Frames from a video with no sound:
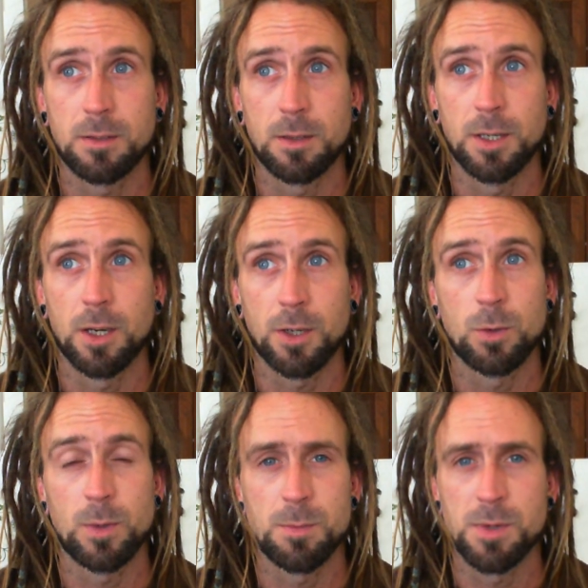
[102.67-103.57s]
I could
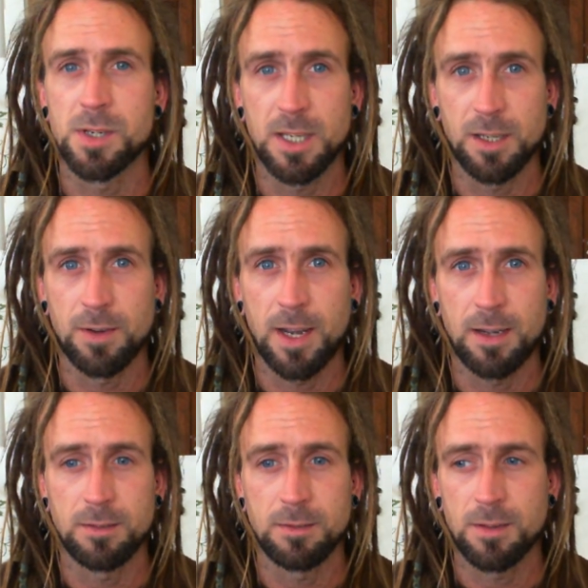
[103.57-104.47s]
always perceive
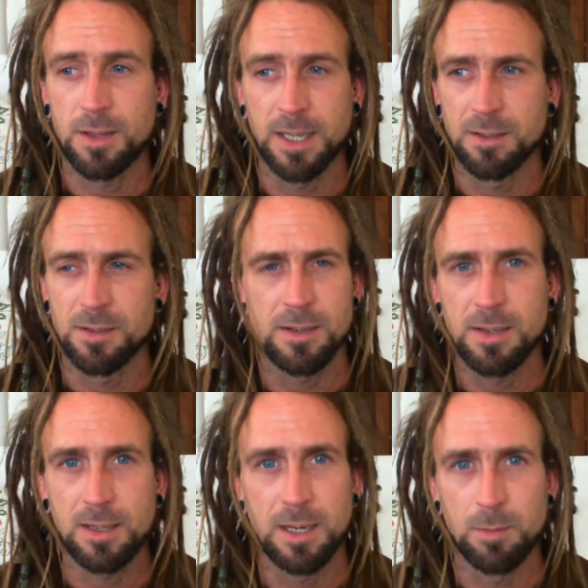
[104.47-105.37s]
things
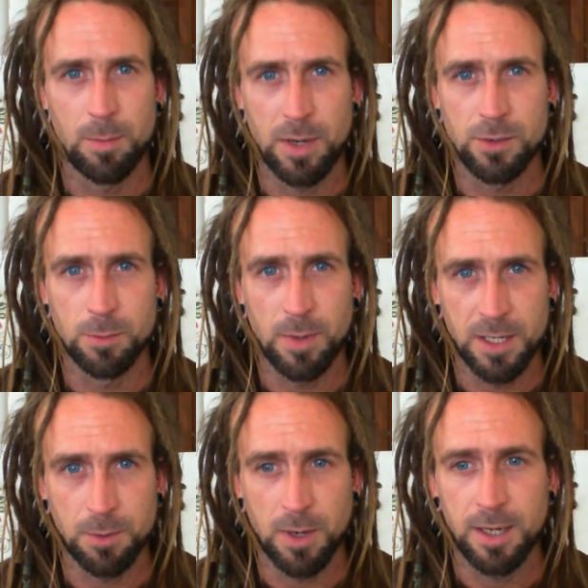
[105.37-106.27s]
in my bedroom
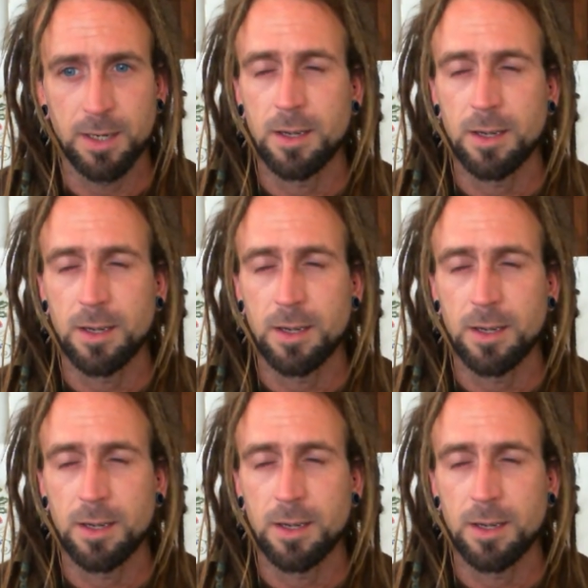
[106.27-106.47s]
anyway,